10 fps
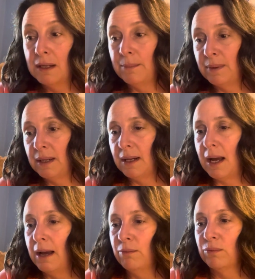But
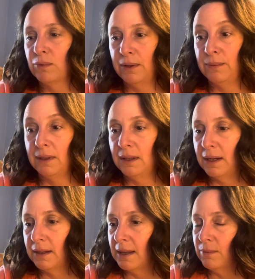I really, really
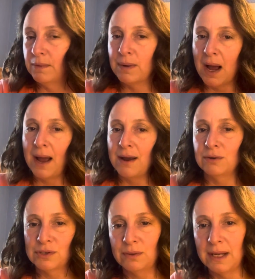like that one. But I
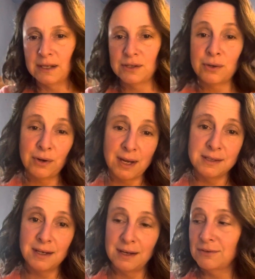also liked
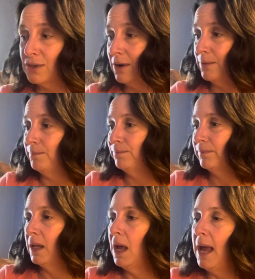Stargazing, so...
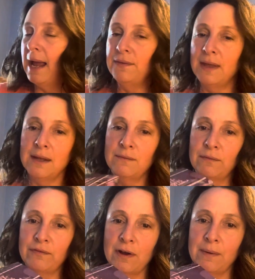And then
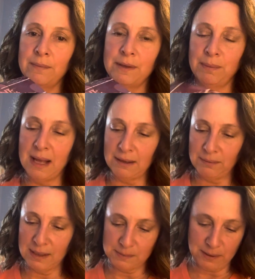from the Black
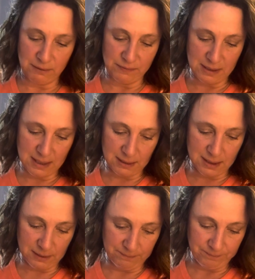Raspberry
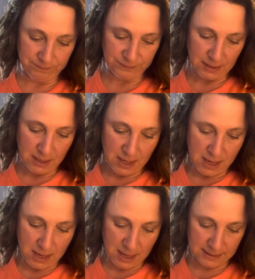Vanilla,
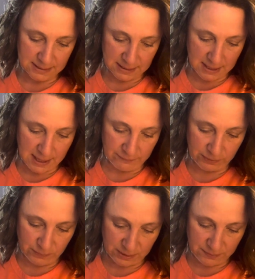I did
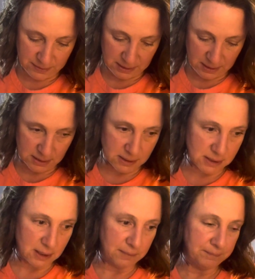every one of these